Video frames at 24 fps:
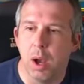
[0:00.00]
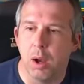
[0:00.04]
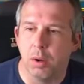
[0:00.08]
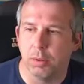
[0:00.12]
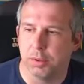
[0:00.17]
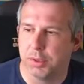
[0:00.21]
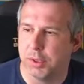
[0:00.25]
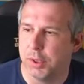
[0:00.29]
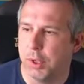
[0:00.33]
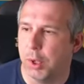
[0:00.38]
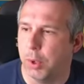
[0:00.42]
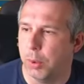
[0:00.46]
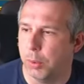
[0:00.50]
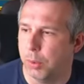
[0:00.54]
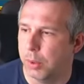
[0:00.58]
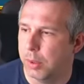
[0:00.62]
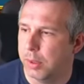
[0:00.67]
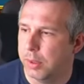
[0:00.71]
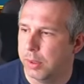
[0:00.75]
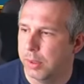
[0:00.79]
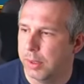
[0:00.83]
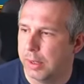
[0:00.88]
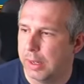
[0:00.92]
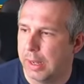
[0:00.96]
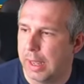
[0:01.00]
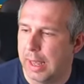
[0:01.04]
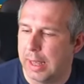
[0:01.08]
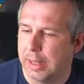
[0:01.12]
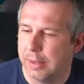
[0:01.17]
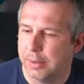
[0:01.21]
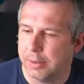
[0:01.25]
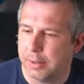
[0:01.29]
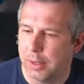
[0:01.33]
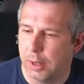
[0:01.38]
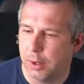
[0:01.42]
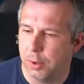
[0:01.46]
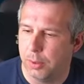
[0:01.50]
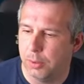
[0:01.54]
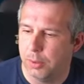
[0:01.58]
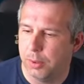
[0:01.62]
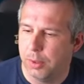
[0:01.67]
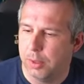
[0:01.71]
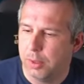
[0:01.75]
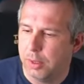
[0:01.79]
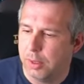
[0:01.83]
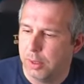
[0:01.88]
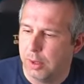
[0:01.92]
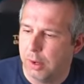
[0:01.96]
Mark II. Yeah, so
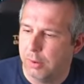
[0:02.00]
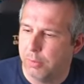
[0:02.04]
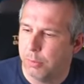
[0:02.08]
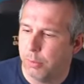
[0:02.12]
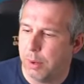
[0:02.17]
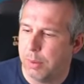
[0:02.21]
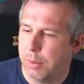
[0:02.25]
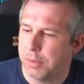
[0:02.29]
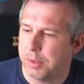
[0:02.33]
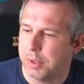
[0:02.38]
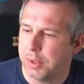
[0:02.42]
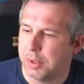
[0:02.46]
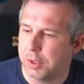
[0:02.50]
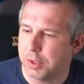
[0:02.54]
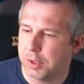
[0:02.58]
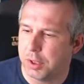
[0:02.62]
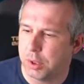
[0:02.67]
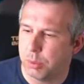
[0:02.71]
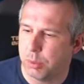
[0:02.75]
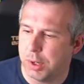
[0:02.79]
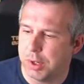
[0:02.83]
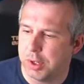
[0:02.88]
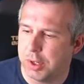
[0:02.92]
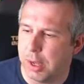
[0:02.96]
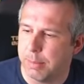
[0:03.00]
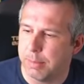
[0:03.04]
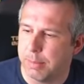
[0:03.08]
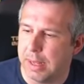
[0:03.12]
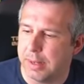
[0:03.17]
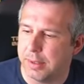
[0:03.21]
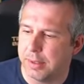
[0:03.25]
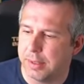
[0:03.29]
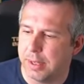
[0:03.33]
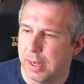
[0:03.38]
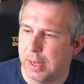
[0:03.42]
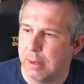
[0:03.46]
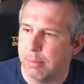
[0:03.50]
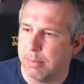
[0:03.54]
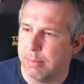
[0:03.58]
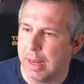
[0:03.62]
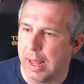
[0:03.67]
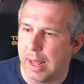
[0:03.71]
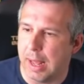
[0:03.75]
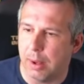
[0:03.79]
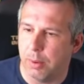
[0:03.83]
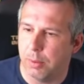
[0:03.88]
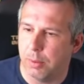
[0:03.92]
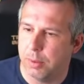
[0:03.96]
if we was to just switch up that team
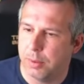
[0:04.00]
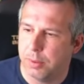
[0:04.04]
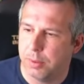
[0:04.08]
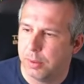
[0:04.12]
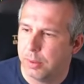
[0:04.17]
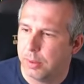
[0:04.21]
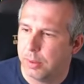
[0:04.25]
now.